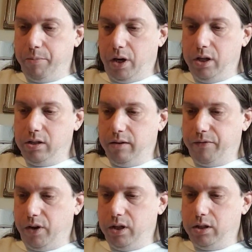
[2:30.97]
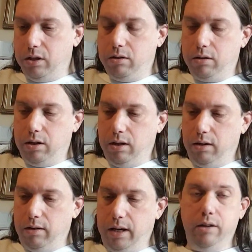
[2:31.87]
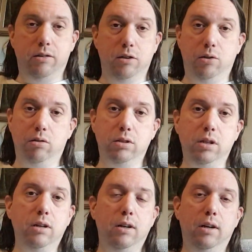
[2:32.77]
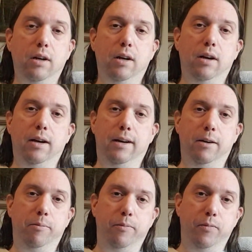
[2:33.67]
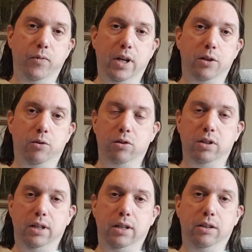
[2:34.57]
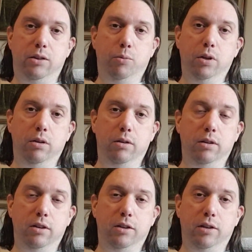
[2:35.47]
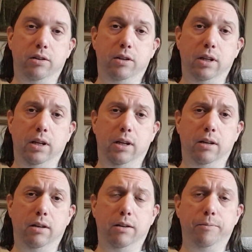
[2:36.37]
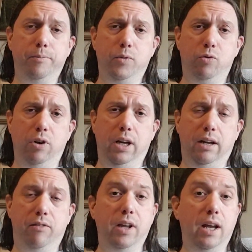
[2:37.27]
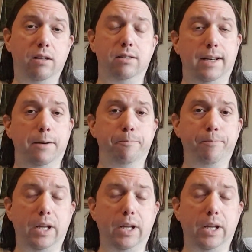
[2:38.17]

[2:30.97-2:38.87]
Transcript: Paisha as the doctor. That doctor is the one that does the drilling of the head scene.